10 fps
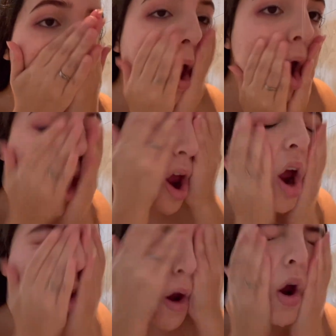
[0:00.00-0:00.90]
I cleanse
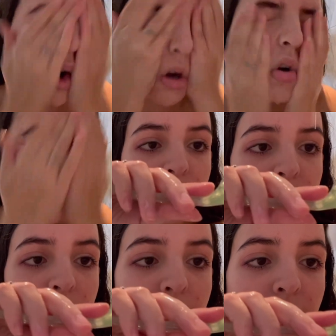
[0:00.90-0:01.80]
very gently, as you
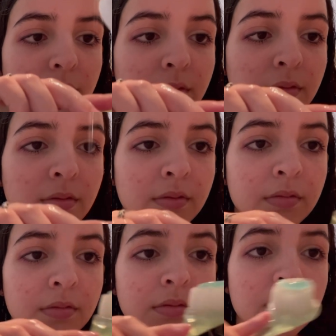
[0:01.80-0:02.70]
can see.
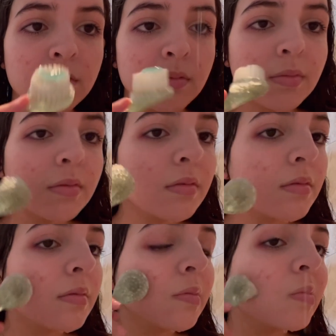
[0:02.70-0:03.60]
Mm, that was
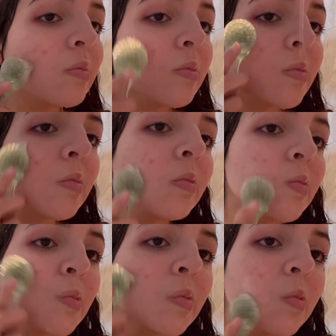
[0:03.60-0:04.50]
sarcasm. Then I